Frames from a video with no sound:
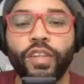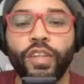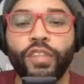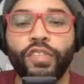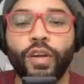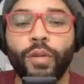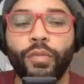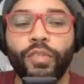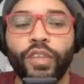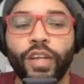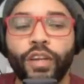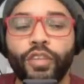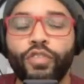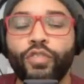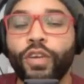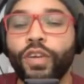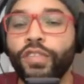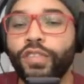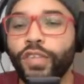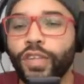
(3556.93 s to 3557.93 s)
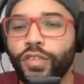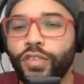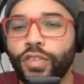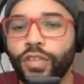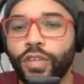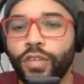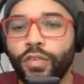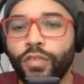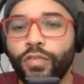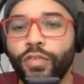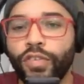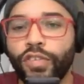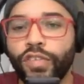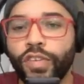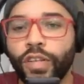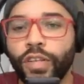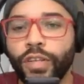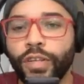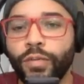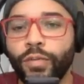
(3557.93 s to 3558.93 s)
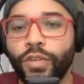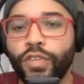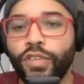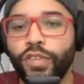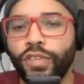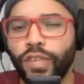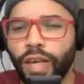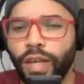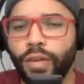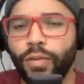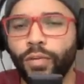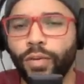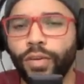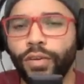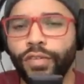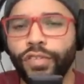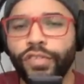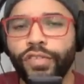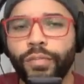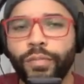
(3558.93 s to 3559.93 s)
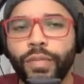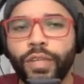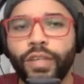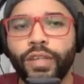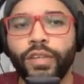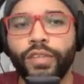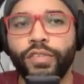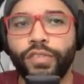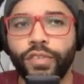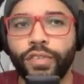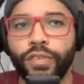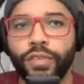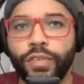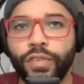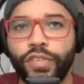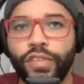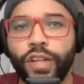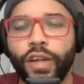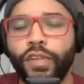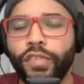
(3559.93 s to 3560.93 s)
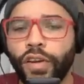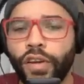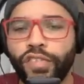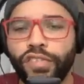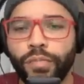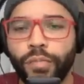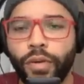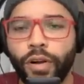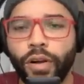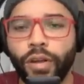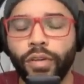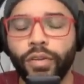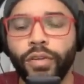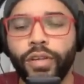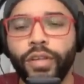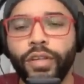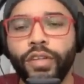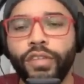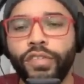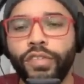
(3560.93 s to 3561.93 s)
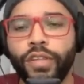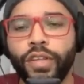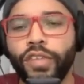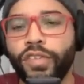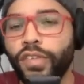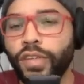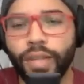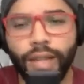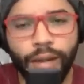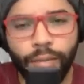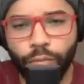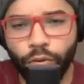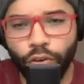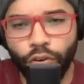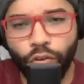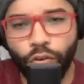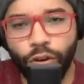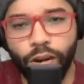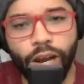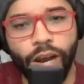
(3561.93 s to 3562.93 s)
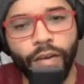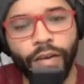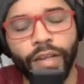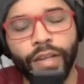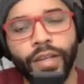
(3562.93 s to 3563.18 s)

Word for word: it's almost like a transitional facility, which is kind of worse because cells are smaller and it's it's a lot more crowded,